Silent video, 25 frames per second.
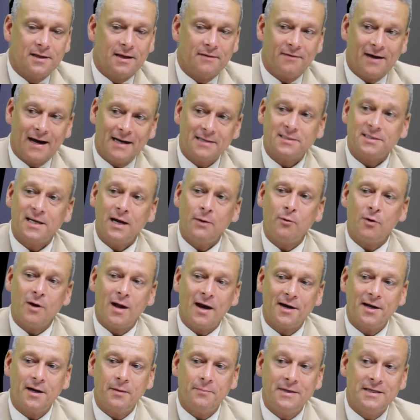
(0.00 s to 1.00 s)
if I say we're
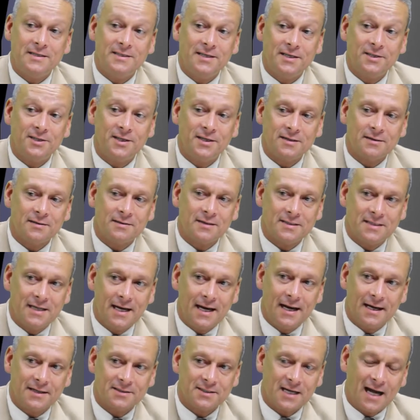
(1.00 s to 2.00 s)
not going to be teaching to the
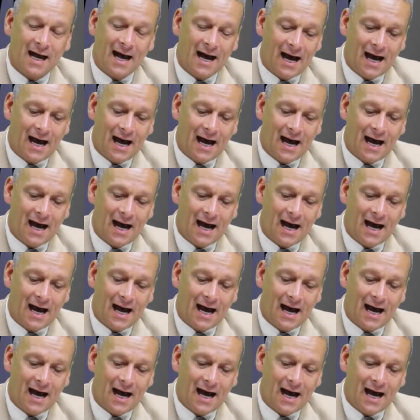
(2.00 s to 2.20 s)
test,